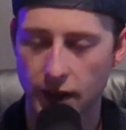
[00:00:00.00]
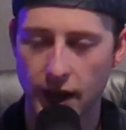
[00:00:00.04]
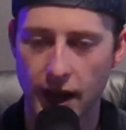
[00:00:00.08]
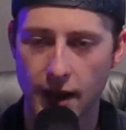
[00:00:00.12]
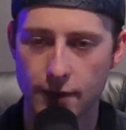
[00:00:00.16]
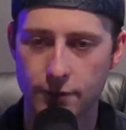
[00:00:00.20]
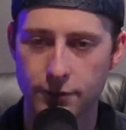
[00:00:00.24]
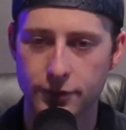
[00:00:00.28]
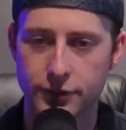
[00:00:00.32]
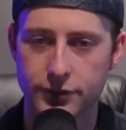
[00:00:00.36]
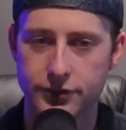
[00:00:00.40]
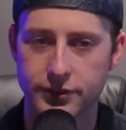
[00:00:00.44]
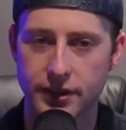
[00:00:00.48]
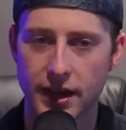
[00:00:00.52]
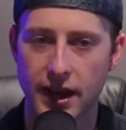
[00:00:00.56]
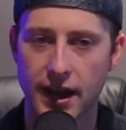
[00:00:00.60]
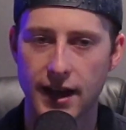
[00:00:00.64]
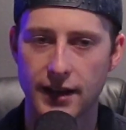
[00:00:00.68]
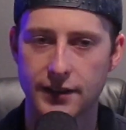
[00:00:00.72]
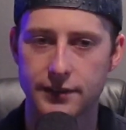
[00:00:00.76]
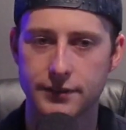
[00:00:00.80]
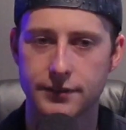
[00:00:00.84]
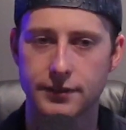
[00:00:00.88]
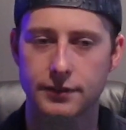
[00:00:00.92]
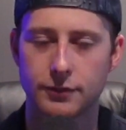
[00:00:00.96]

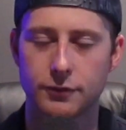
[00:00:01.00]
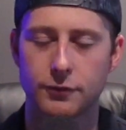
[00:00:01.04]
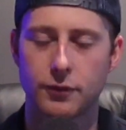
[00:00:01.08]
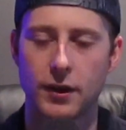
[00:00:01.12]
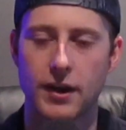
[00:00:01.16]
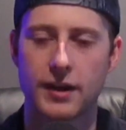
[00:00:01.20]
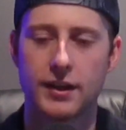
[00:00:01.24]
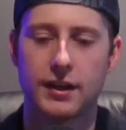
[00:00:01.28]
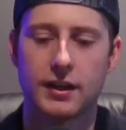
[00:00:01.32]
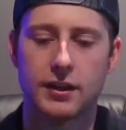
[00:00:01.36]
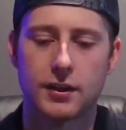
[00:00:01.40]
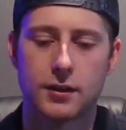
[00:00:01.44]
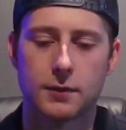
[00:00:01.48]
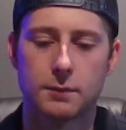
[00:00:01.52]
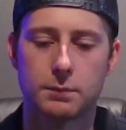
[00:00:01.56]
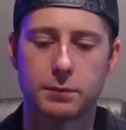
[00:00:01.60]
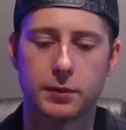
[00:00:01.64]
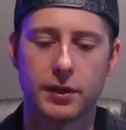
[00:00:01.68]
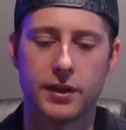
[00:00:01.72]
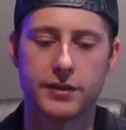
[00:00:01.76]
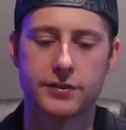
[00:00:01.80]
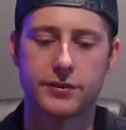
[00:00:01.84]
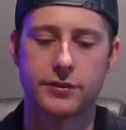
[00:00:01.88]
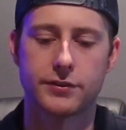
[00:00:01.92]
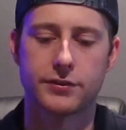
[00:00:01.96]
emphasize fighting
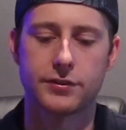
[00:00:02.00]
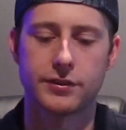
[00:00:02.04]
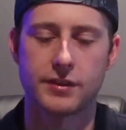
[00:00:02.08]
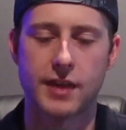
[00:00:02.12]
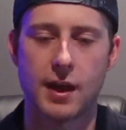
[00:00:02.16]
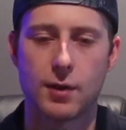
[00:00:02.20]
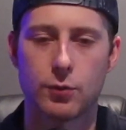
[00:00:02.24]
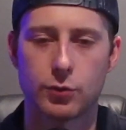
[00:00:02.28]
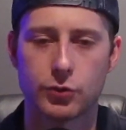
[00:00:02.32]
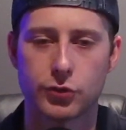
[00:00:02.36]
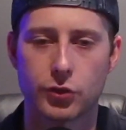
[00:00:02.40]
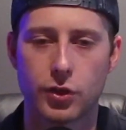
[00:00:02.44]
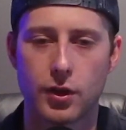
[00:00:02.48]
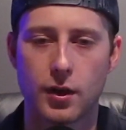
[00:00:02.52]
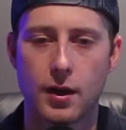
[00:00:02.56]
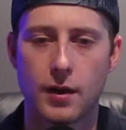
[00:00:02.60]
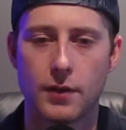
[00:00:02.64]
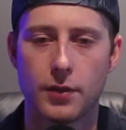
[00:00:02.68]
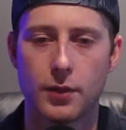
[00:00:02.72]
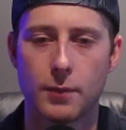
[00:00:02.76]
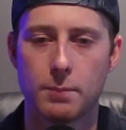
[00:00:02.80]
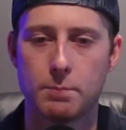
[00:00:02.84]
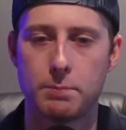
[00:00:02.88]
complacency. That was the